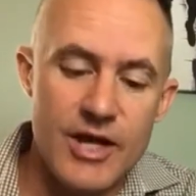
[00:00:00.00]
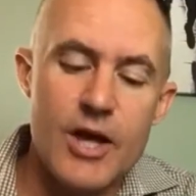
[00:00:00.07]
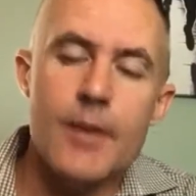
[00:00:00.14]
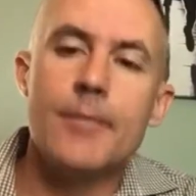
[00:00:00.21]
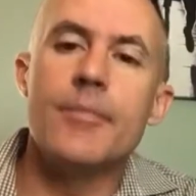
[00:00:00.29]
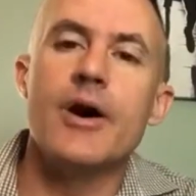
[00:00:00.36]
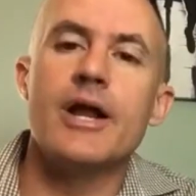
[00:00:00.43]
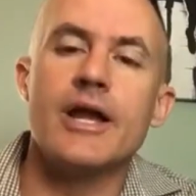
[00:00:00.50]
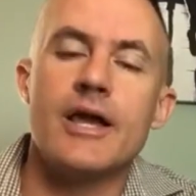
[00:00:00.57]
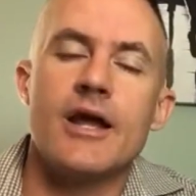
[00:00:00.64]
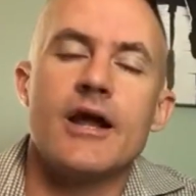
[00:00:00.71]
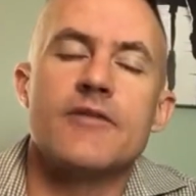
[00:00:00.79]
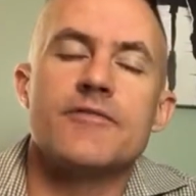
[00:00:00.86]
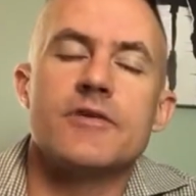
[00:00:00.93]
But again,
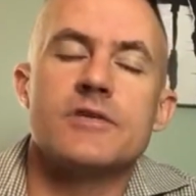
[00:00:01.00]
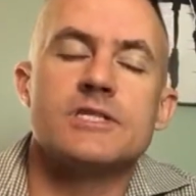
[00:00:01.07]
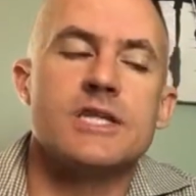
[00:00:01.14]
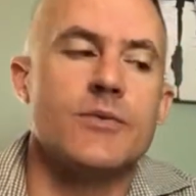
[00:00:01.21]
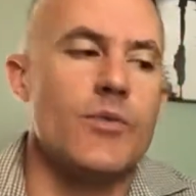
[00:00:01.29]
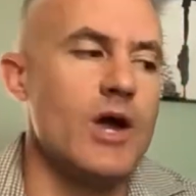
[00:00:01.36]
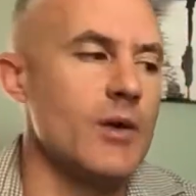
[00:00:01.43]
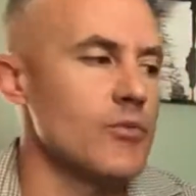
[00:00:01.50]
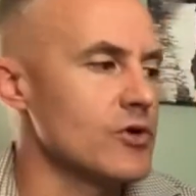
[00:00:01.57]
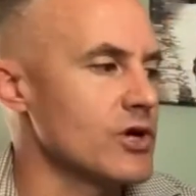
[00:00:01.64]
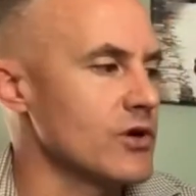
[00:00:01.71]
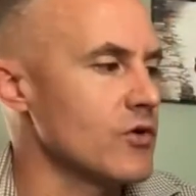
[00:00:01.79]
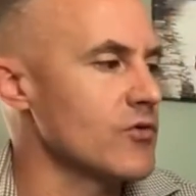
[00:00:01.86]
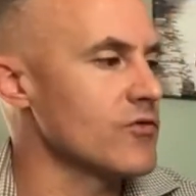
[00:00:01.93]
I feel the same way. I'm
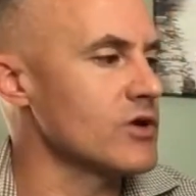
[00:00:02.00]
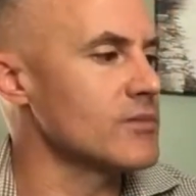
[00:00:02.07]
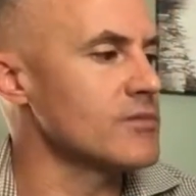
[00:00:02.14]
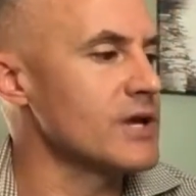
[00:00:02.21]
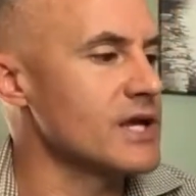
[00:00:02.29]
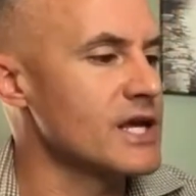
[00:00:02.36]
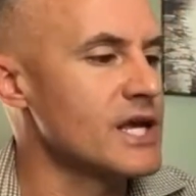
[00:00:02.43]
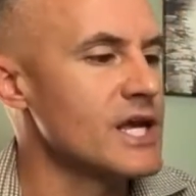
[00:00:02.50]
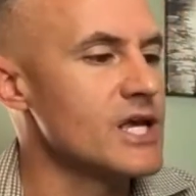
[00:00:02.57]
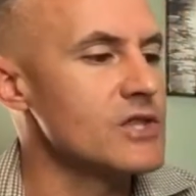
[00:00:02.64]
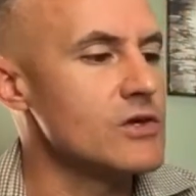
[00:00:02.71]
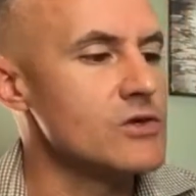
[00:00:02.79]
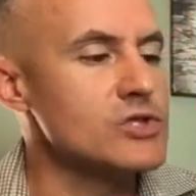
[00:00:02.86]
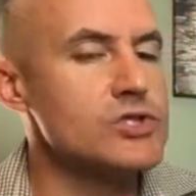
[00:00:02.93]
looking over and I'm like,
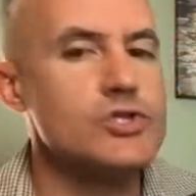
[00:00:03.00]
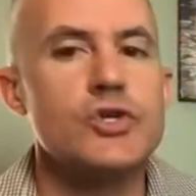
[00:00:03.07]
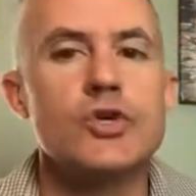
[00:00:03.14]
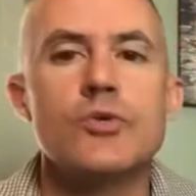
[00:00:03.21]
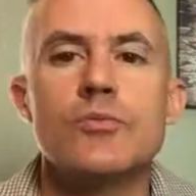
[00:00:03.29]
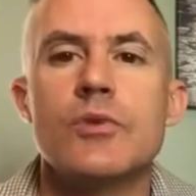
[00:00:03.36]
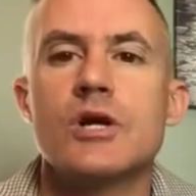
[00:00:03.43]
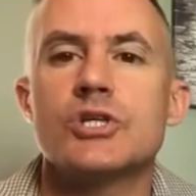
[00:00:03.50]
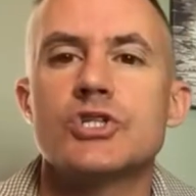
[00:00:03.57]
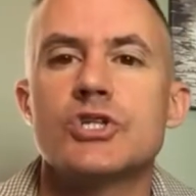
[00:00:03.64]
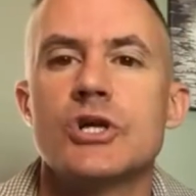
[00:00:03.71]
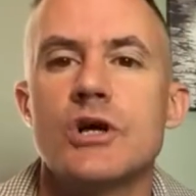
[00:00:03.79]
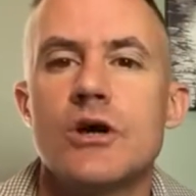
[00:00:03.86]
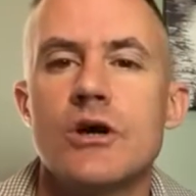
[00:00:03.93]
there's too much
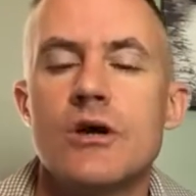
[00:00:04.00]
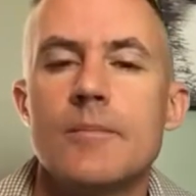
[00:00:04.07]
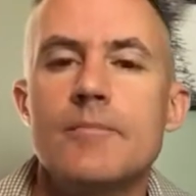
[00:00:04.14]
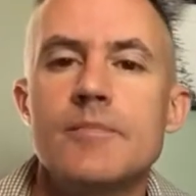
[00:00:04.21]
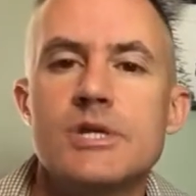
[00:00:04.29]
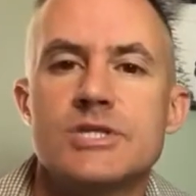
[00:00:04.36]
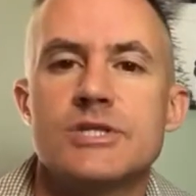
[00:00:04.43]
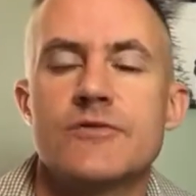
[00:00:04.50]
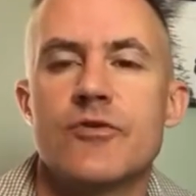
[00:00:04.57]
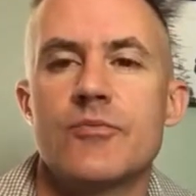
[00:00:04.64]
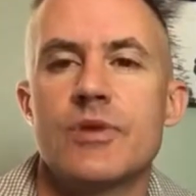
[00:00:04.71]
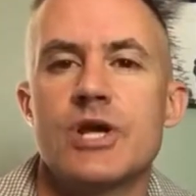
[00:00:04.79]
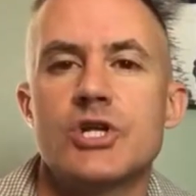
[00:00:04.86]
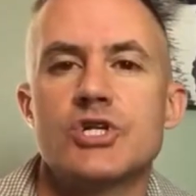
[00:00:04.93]

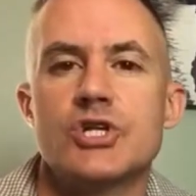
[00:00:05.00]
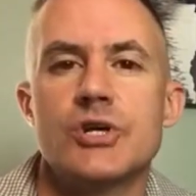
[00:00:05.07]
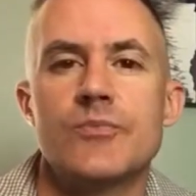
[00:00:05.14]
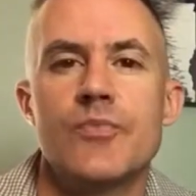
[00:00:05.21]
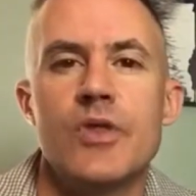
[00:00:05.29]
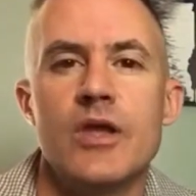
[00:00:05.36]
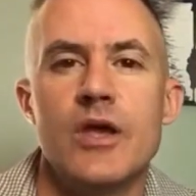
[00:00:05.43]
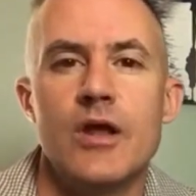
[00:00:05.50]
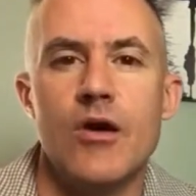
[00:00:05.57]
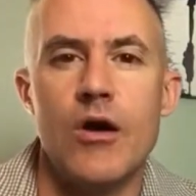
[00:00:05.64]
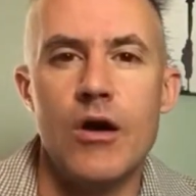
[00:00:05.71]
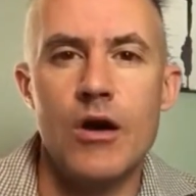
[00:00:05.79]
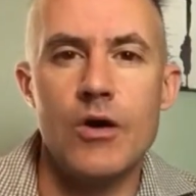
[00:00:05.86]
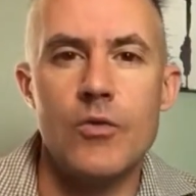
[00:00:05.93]
misinformation and
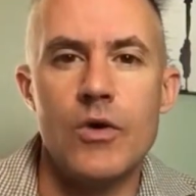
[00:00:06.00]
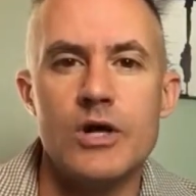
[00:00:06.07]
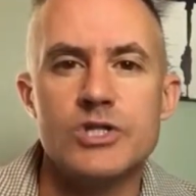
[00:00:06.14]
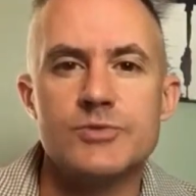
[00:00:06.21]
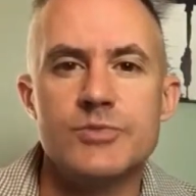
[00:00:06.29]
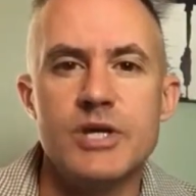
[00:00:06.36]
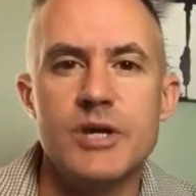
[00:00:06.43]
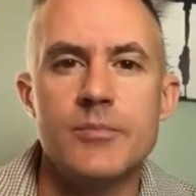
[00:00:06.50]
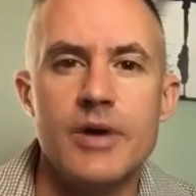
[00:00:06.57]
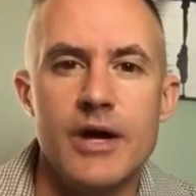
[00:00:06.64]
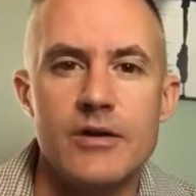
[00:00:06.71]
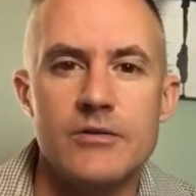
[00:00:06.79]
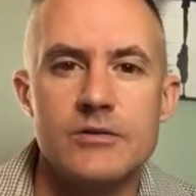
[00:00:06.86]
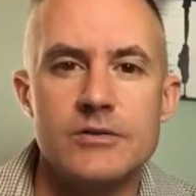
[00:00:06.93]
hogwash being
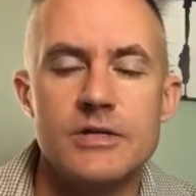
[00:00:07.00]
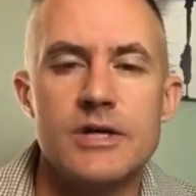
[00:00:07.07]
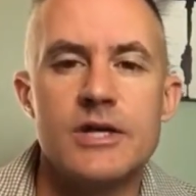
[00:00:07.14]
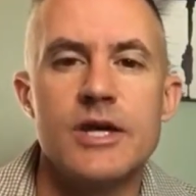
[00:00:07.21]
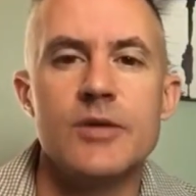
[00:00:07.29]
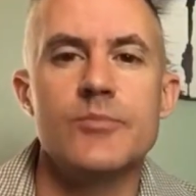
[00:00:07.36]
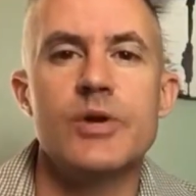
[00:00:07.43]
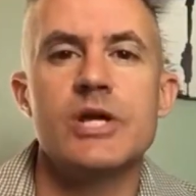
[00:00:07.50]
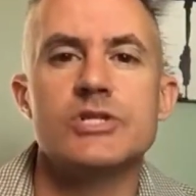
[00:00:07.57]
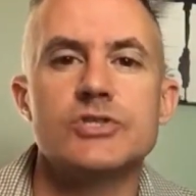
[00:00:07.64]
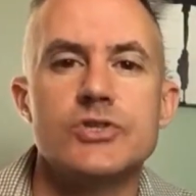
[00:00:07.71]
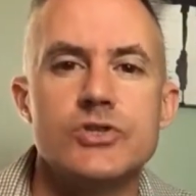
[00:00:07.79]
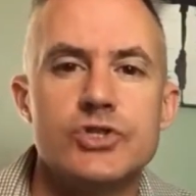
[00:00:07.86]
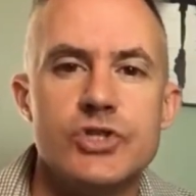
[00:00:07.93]
peddled, and patients
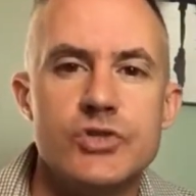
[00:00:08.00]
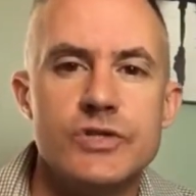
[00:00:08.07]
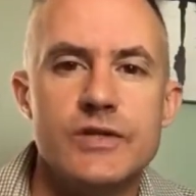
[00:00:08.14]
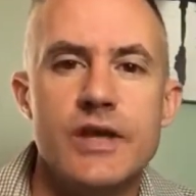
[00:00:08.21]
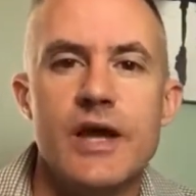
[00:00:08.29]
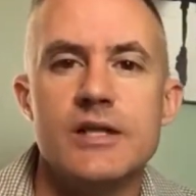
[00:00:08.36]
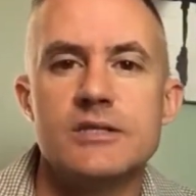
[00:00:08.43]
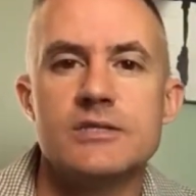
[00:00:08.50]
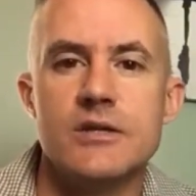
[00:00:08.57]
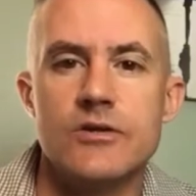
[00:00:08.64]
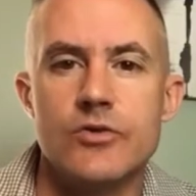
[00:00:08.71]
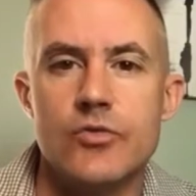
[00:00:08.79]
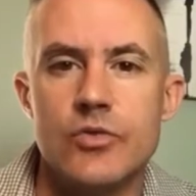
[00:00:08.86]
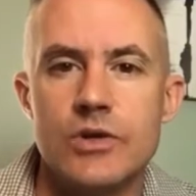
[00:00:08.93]
are choosing that instead of
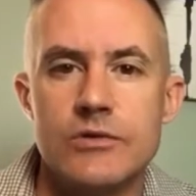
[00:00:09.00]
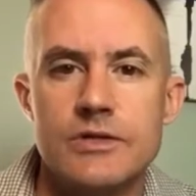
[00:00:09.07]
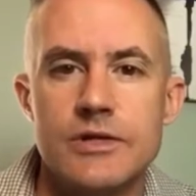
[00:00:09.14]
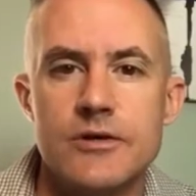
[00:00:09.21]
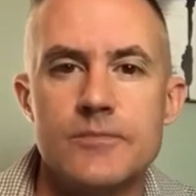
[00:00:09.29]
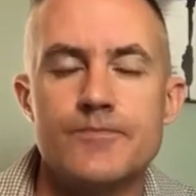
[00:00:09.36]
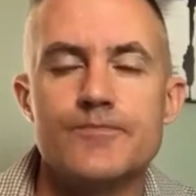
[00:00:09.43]
the real deal.